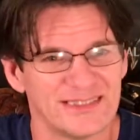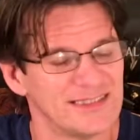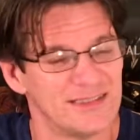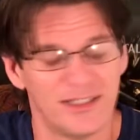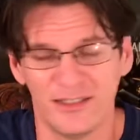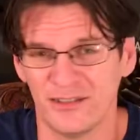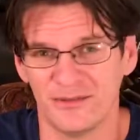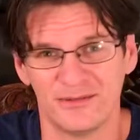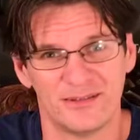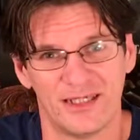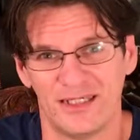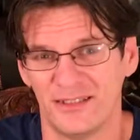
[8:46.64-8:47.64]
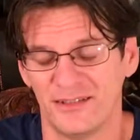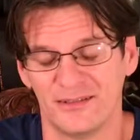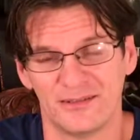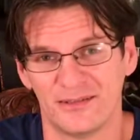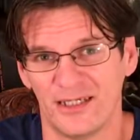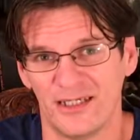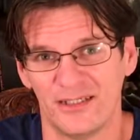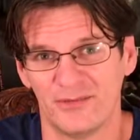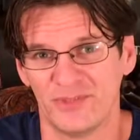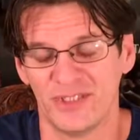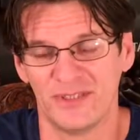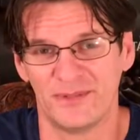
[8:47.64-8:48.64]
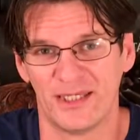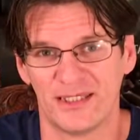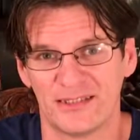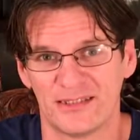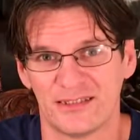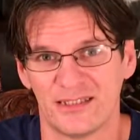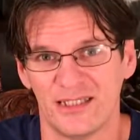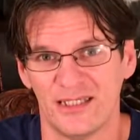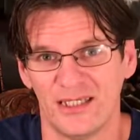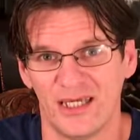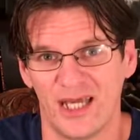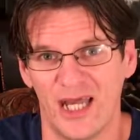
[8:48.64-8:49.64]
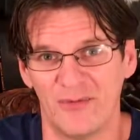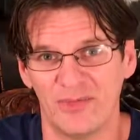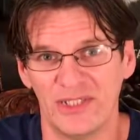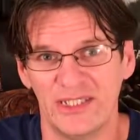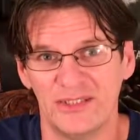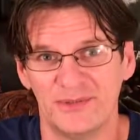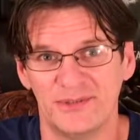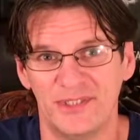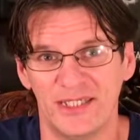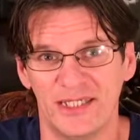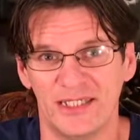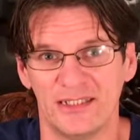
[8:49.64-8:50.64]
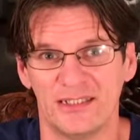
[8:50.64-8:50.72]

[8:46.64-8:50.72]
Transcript: No, I don't. I don't believe that's... I believe that